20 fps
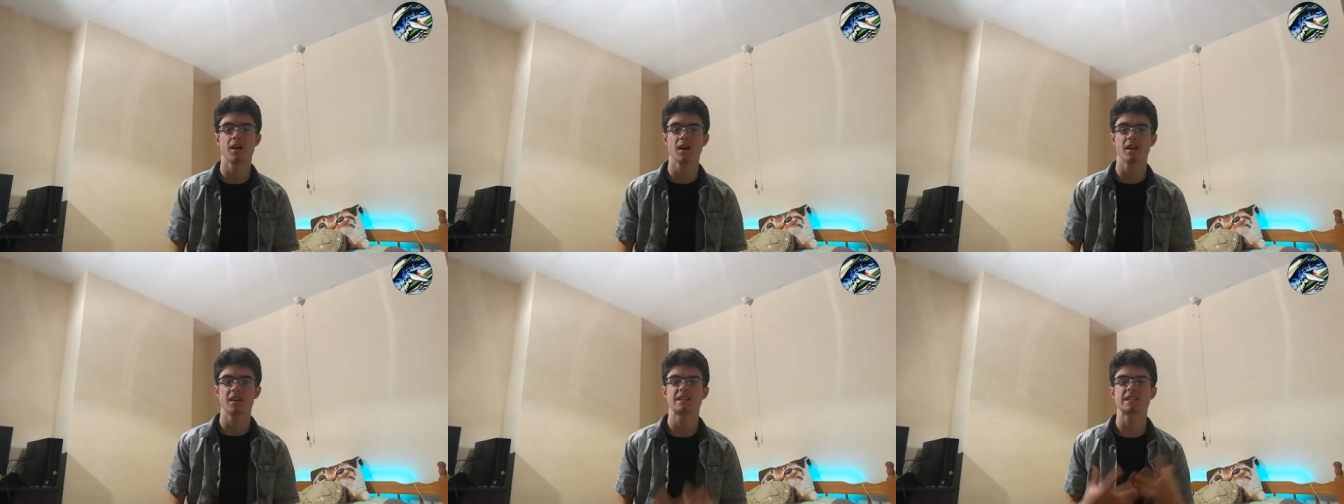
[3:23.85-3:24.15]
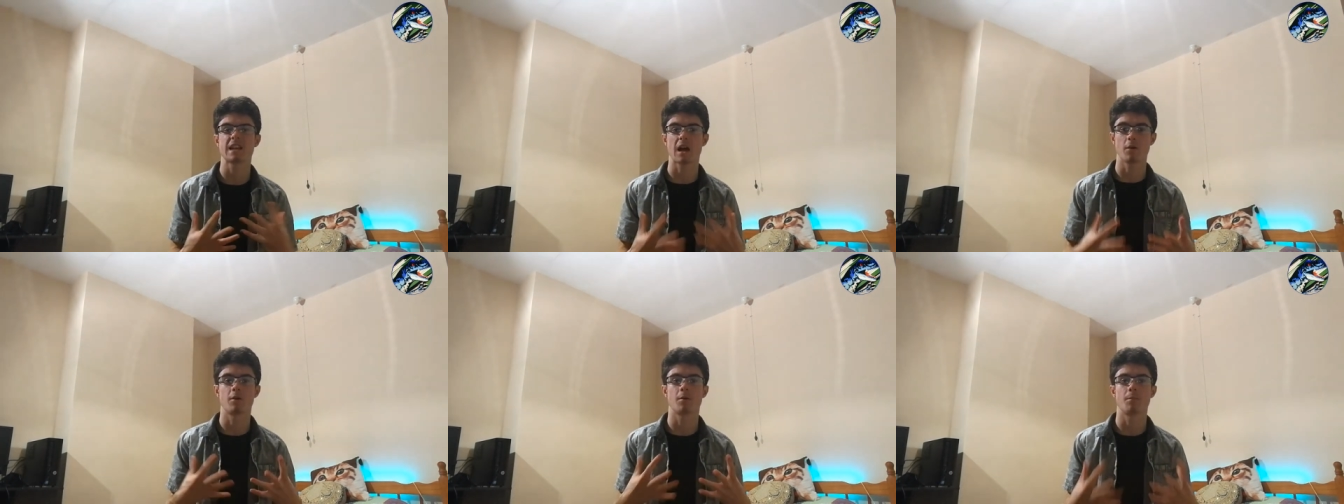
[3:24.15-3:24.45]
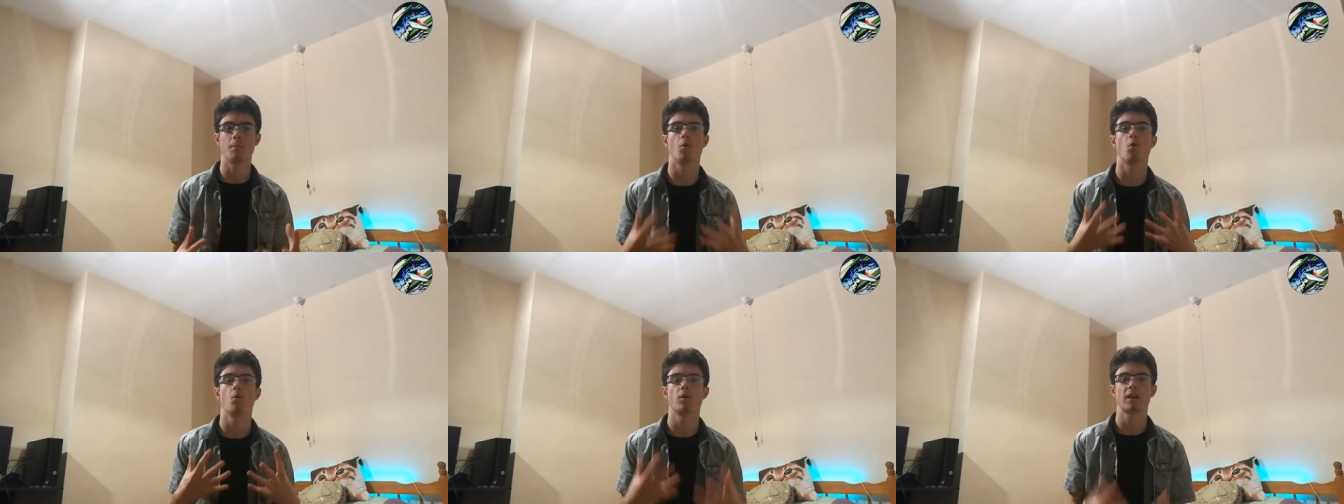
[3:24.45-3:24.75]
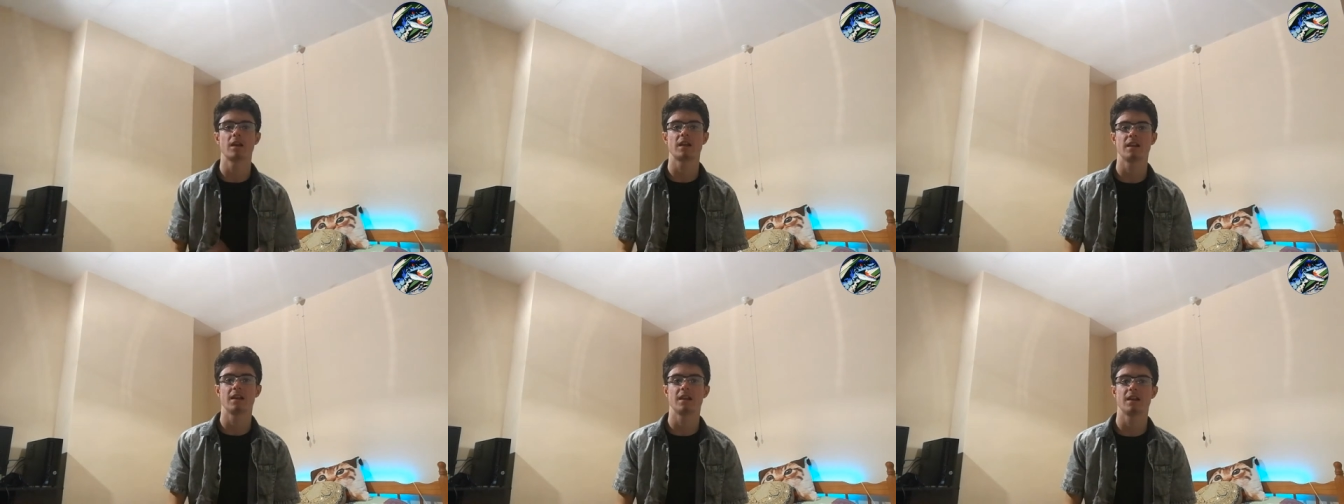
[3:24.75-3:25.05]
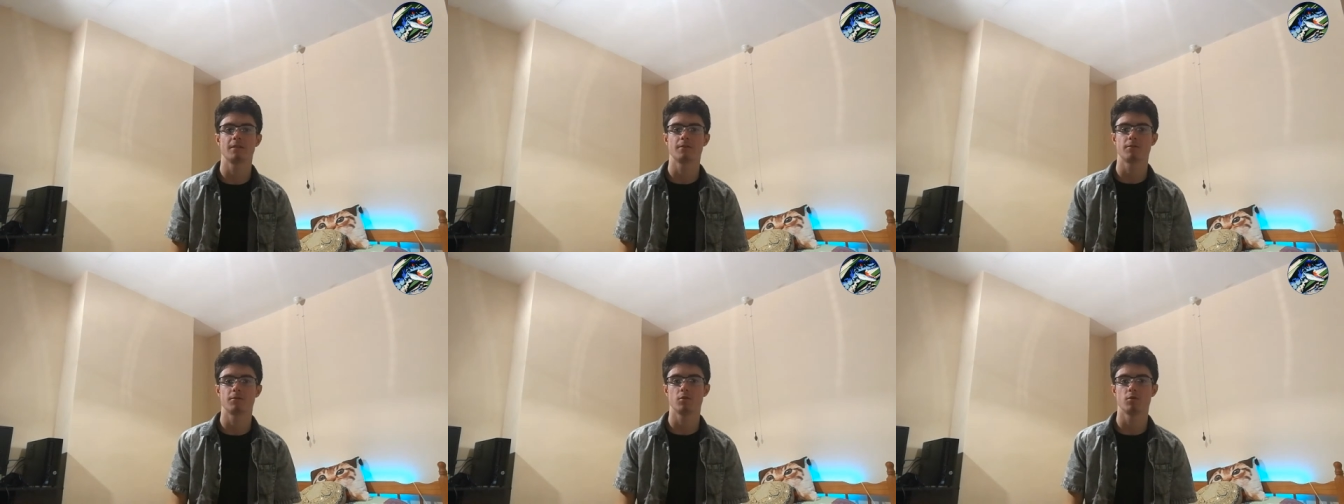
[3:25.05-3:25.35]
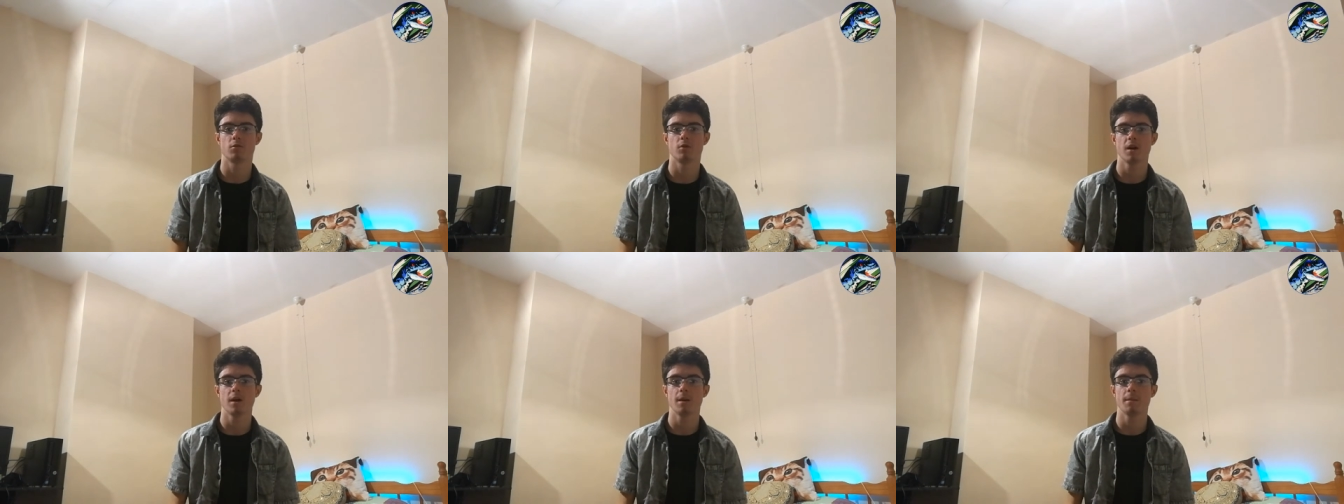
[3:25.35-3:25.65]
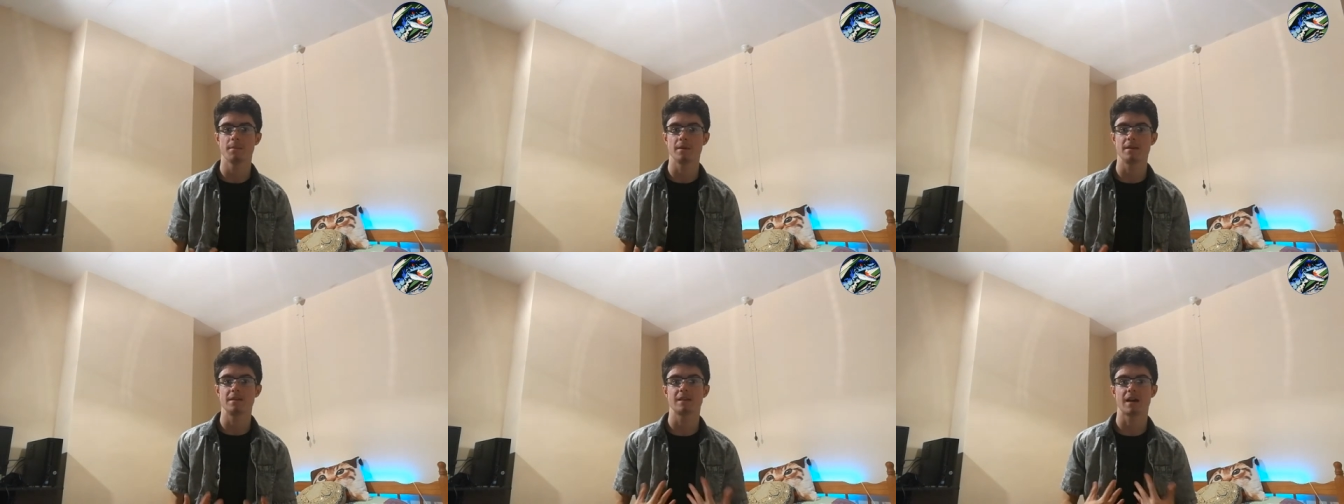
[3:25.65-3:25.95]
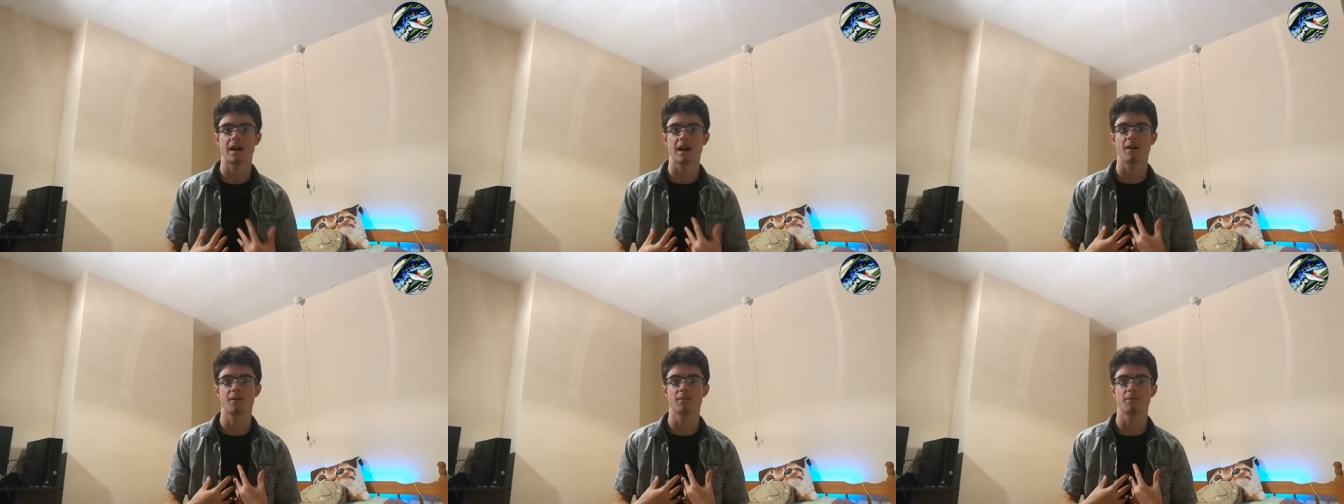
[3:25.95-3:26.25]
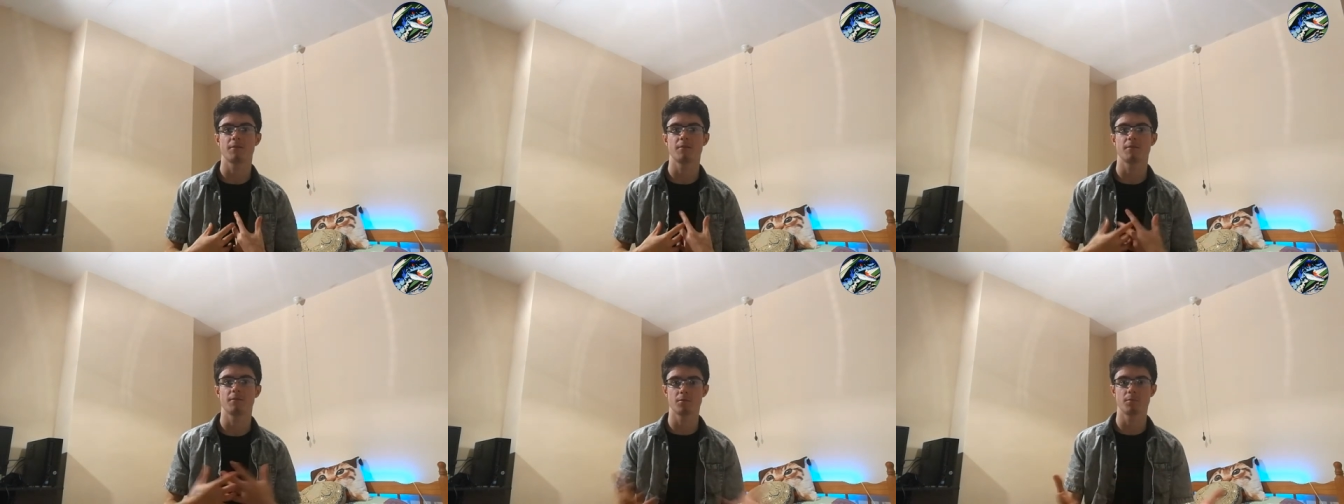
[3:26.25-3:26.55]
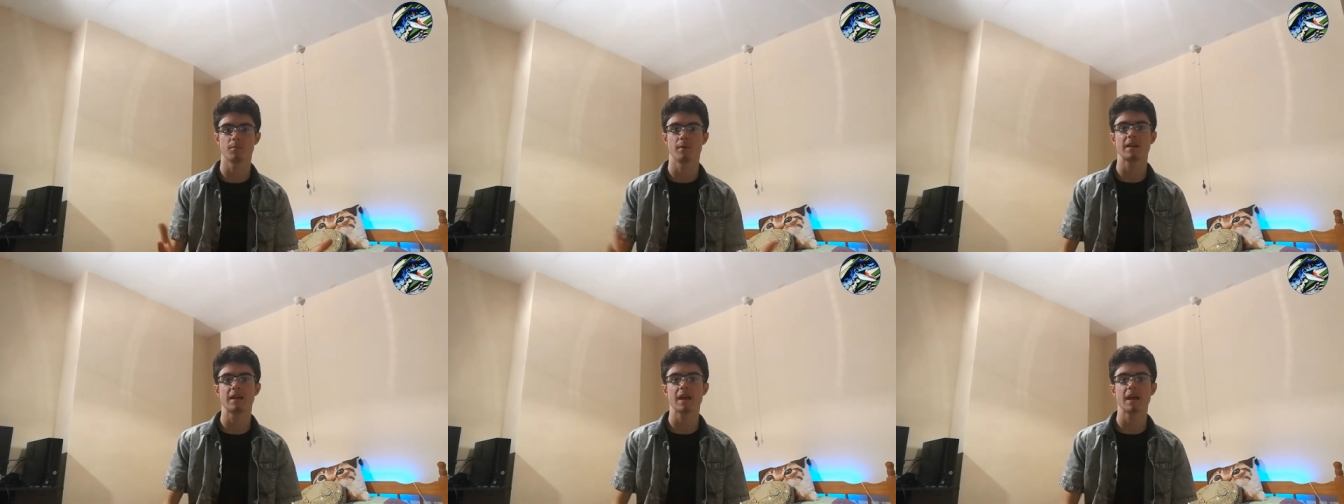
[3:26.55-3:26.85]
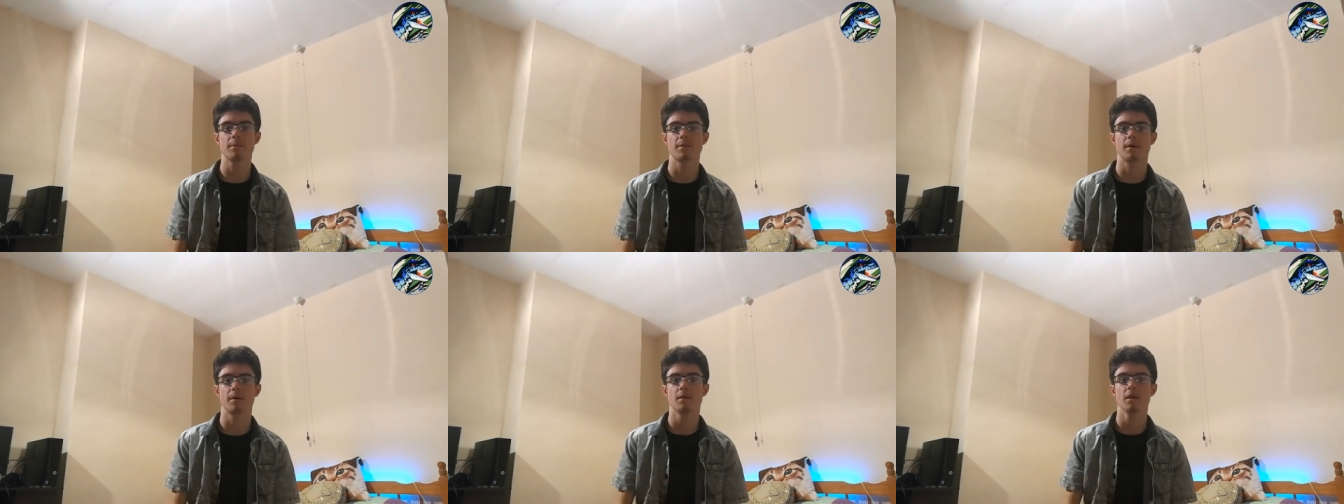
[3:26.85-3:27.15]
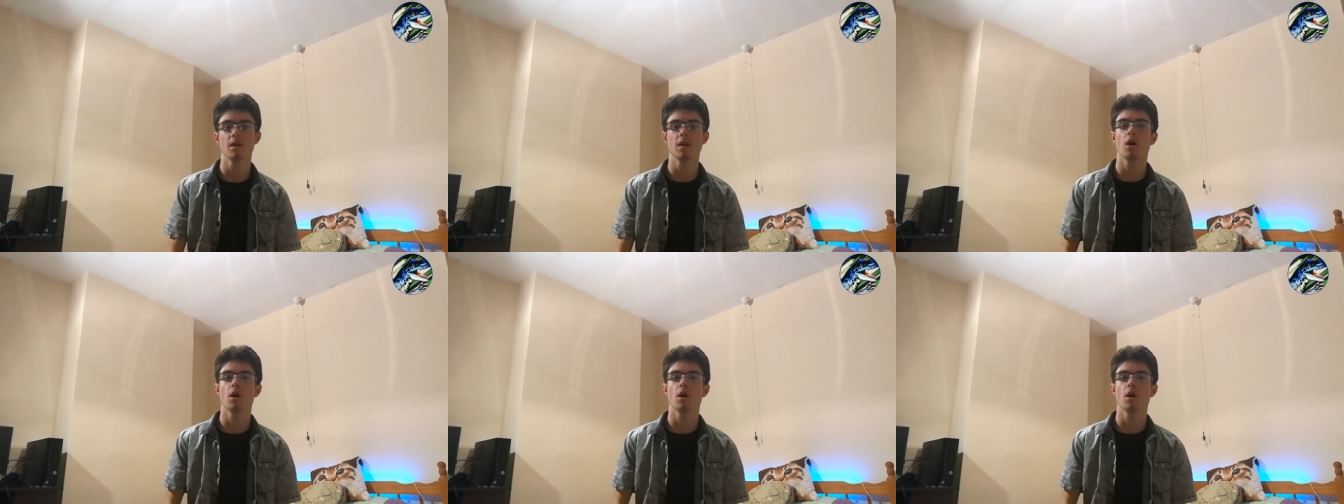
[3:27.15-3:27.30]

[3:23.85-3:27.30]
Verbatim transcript: sound more clear for me to have for my gaming.